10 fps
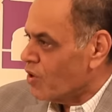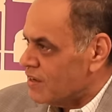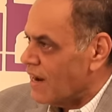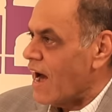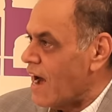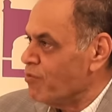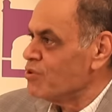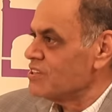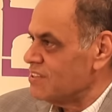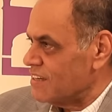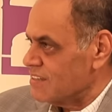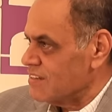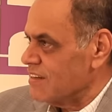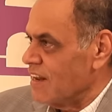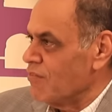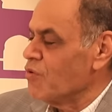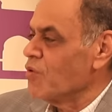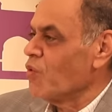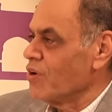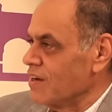word that I would suggest that
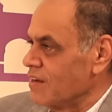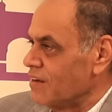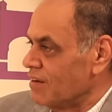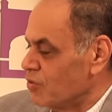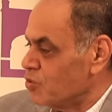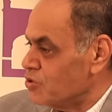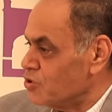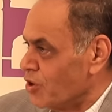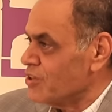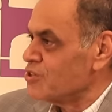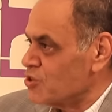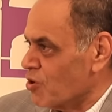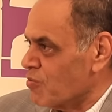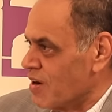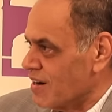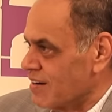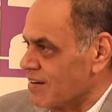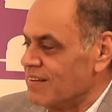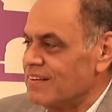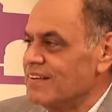everyone wanting to join the stock market
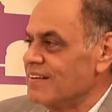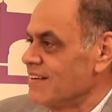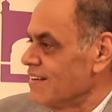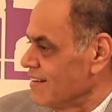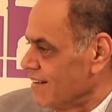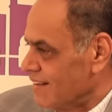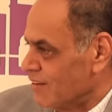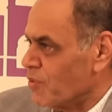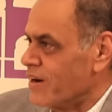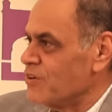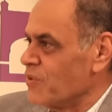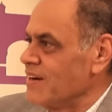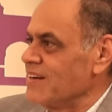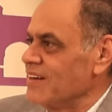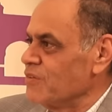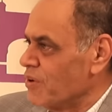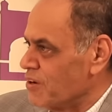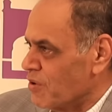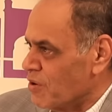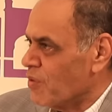in 2020,
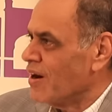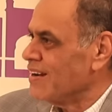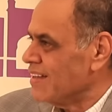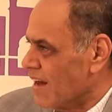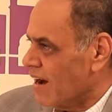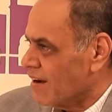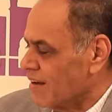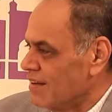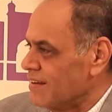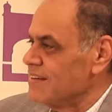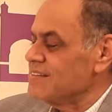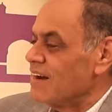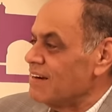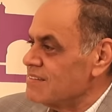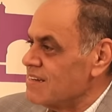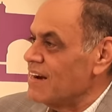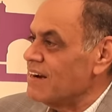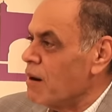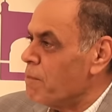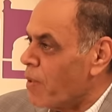2021, young, is
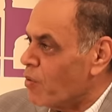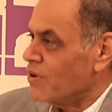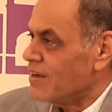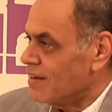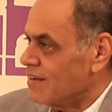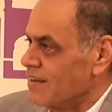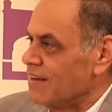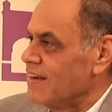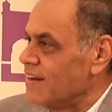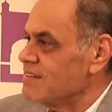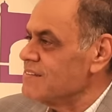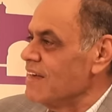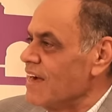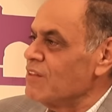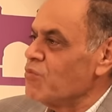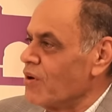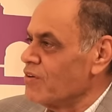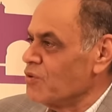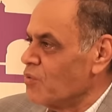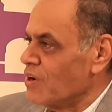understand compounding. It is the eighth wonder
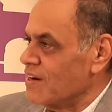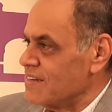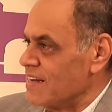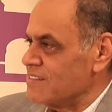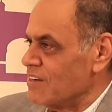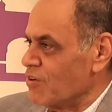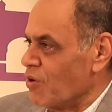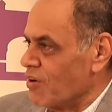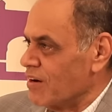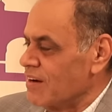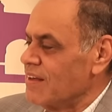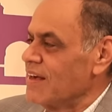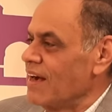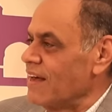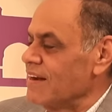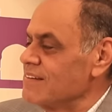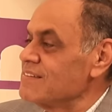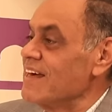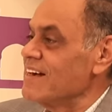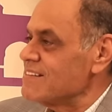of the world, as Einstein called it. And it's
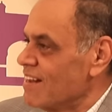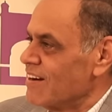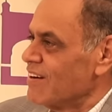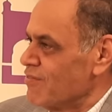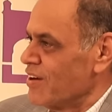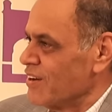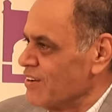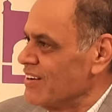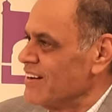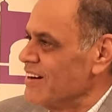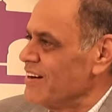the accelerator, if I can